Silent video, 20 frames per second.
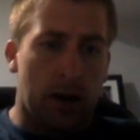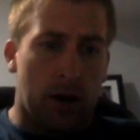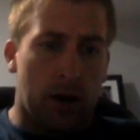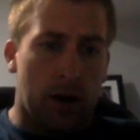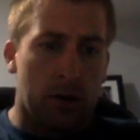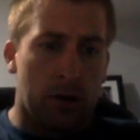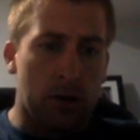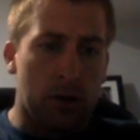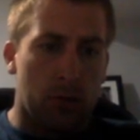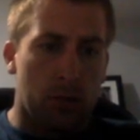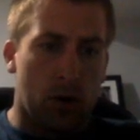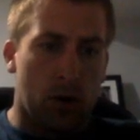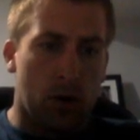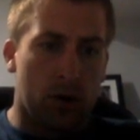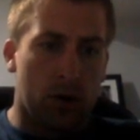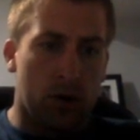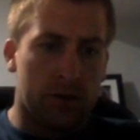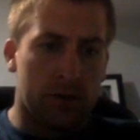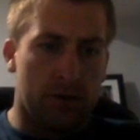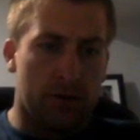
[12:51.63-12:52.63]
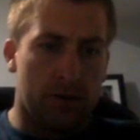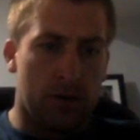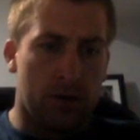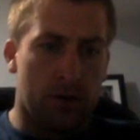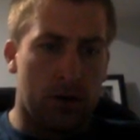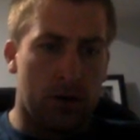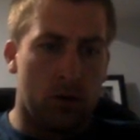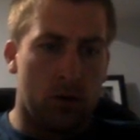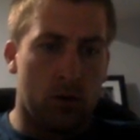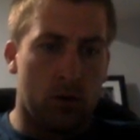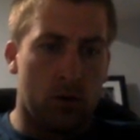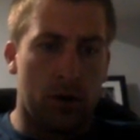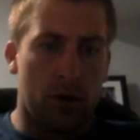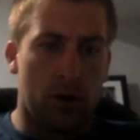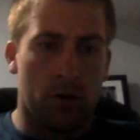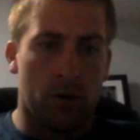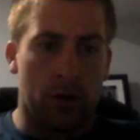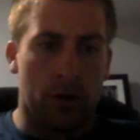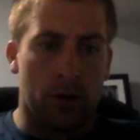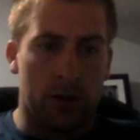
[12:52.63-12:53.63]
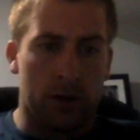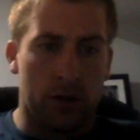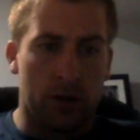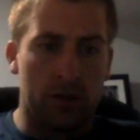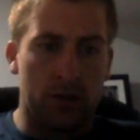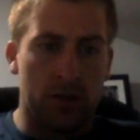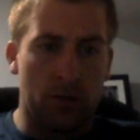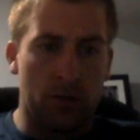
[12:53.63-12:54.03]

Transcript: I'm going to pause the video here in just